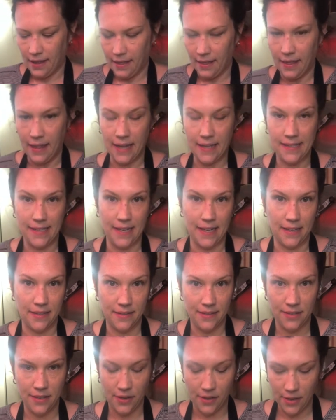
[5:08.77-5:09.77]
That's it.
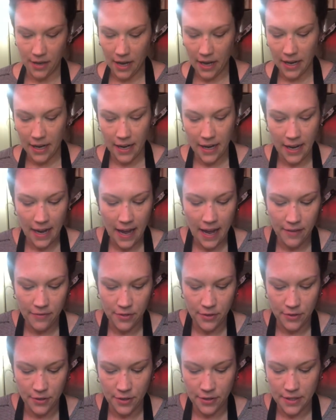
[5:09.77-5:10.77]
So you cut it in half,
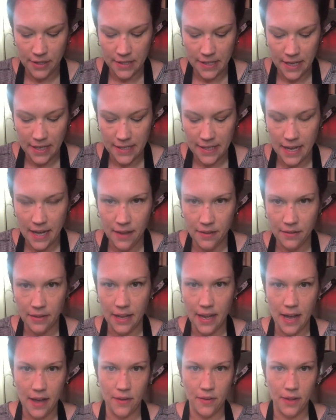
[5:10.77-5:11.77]
you took the seeds out.
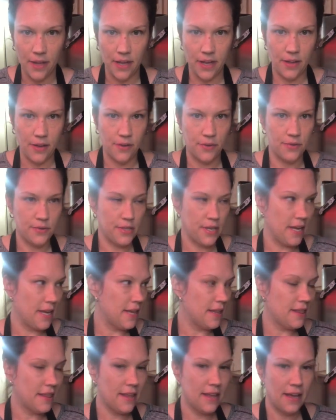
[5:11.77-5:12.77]
Now it goes
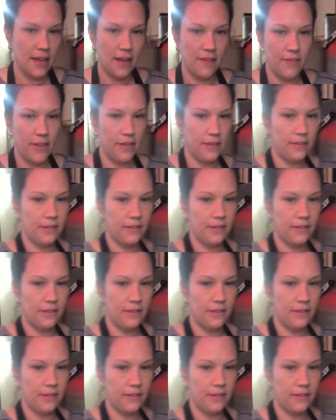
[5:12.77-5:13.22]
in the oven